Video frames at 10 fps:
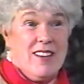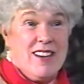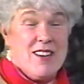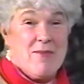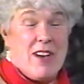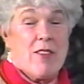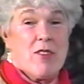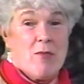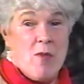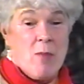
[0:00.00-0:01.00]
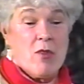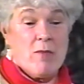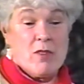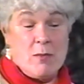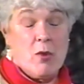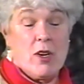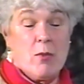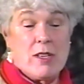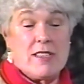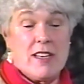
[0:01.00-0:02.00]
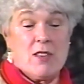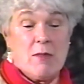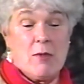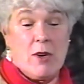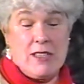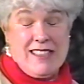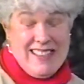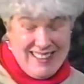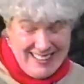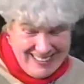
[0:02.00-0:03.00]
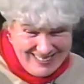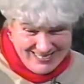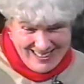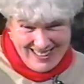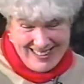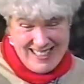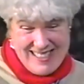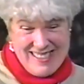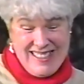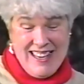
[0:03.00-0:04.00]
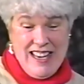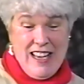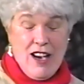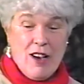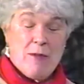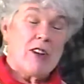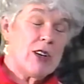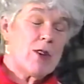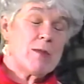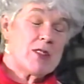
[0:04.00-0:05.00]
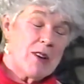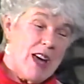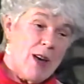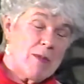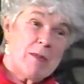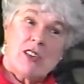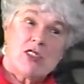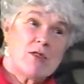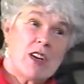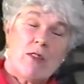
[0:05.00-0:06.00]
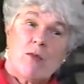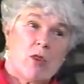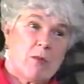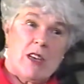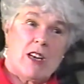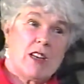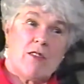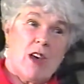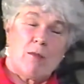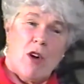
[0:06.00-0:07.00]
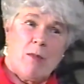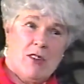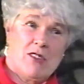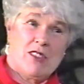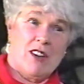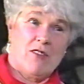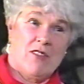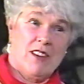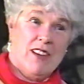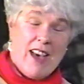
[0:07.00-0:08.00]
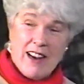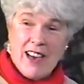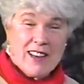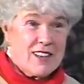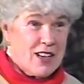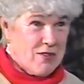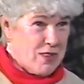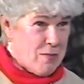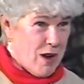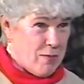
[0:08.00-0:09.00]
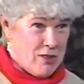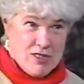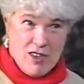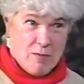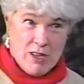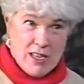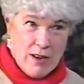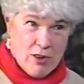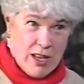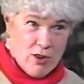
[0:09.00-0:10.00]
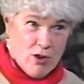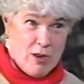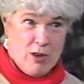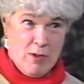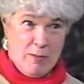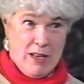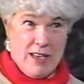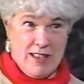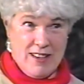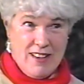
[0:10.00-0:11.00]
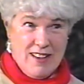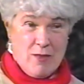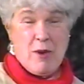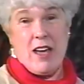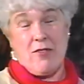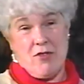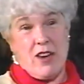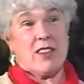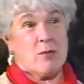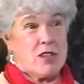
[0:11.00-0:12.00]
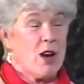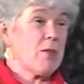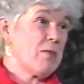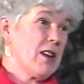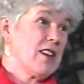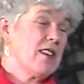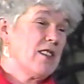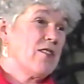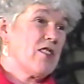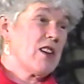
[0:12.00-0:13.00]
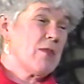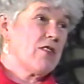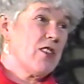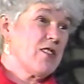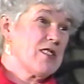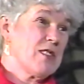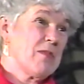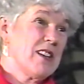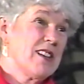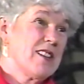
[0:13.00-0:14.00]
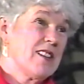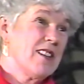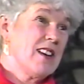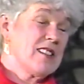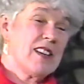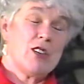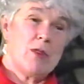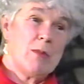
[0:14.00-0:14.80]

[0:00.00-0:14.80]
I can remember Miss Boyd once said to me once when at a lesson, Mary Lou, I'm so happy because you never bring me any of that popular stuff. And I loved the popular stuff, but I never let her hear me playing it. And we had a friend that would come and play, a friend of my father's that played St. Louis